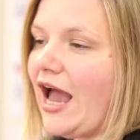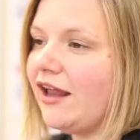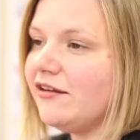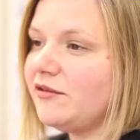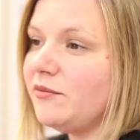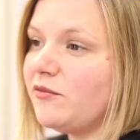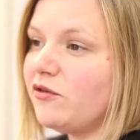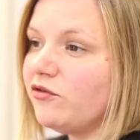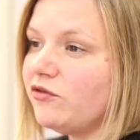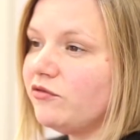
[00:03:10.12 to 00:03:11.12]
and some
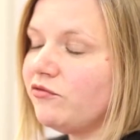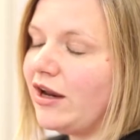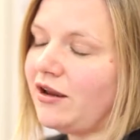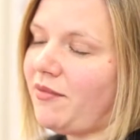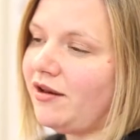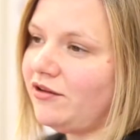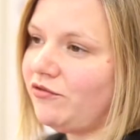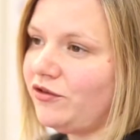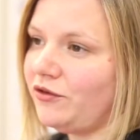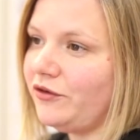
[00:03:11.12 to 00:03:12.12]

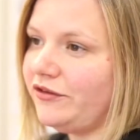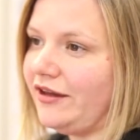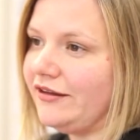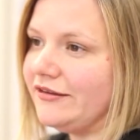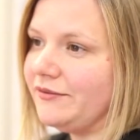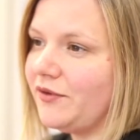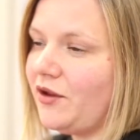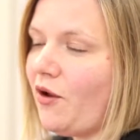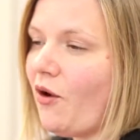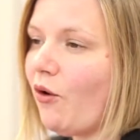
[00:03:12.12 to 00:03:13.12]
recommended resources.
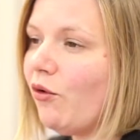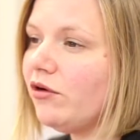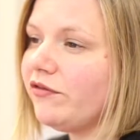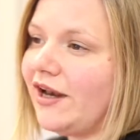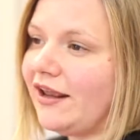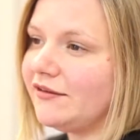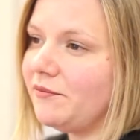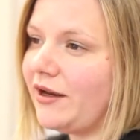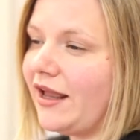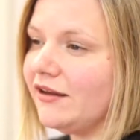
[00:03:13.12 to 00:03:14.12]
All of the
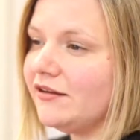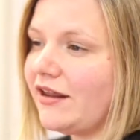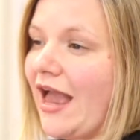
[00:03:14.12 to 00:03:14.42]
lesson plans